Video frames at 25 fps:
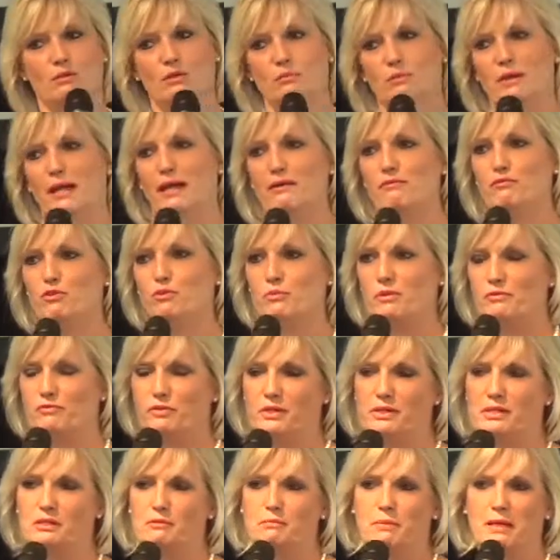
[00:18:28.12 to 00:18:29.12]
on a platform in
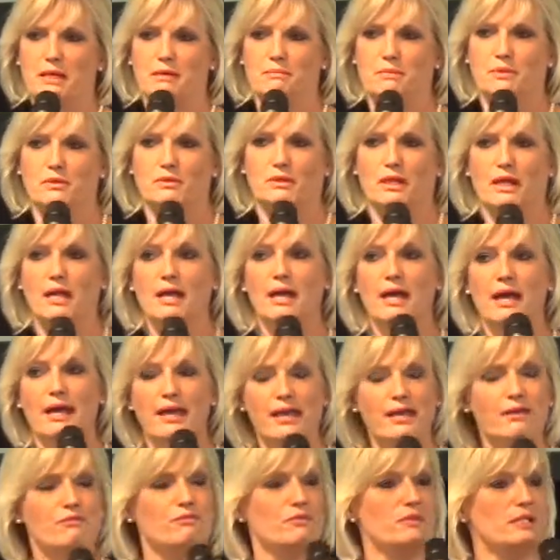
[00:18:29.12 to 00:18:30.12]
front of people.
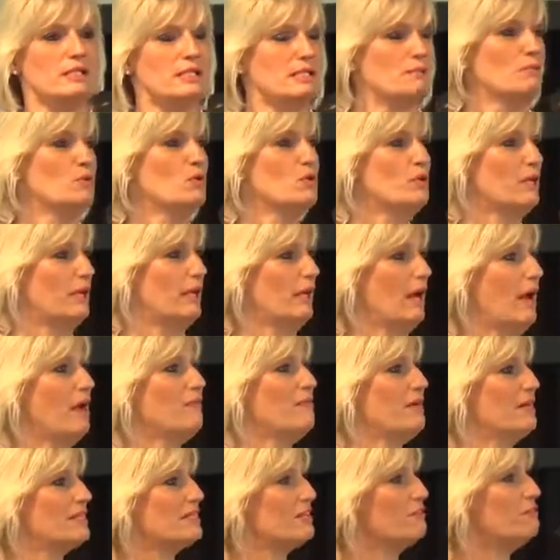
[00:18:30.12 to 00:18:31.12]
Even this morning,
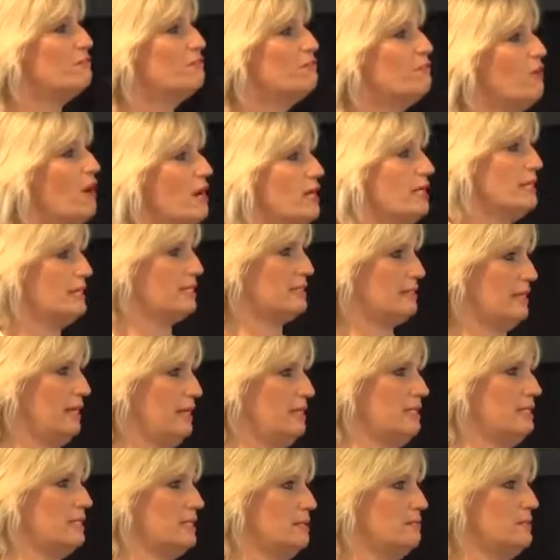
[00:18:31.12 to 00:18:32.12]
I've had to fight that
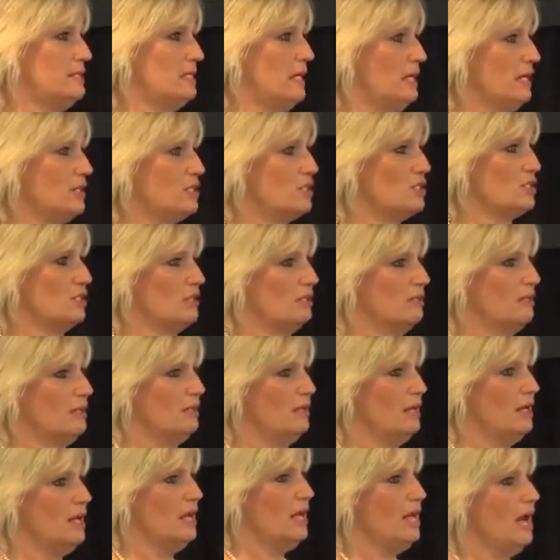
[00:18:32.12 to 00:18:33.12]
intimidation.
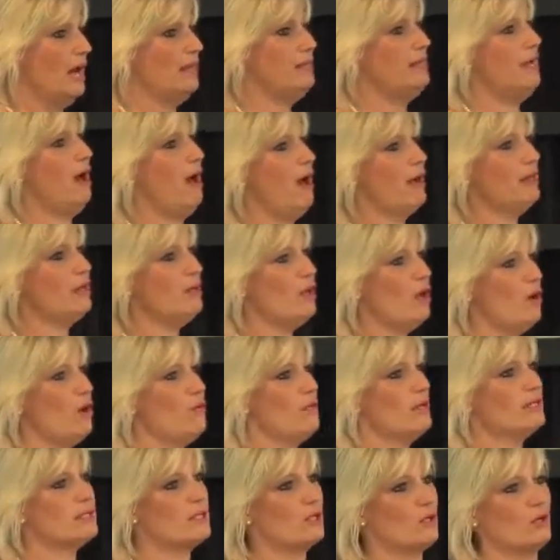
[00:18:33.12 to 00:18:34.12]
And yet I know
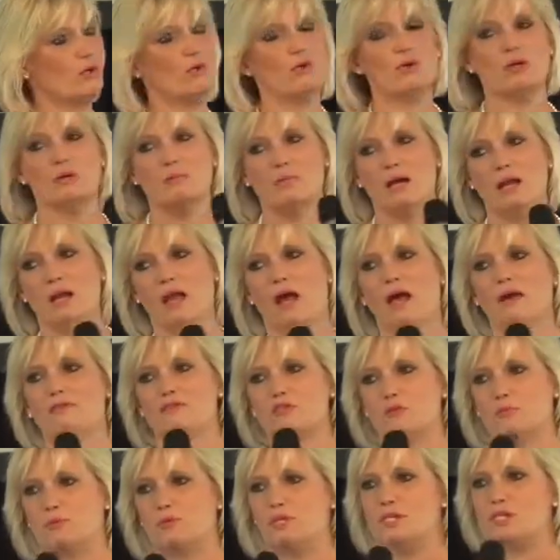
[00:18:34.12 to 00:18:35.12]
there's a call on my life
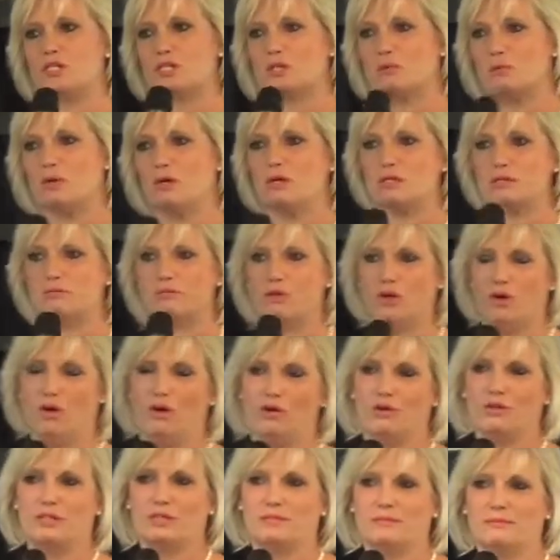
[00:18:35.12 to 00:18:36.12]
to preach the word of
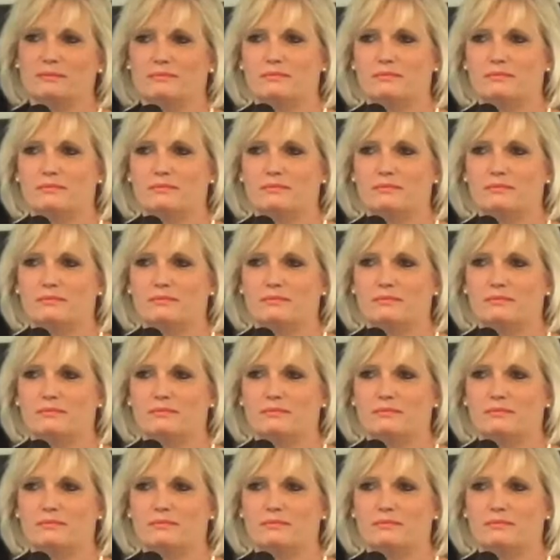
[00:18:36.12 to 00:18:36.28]
God.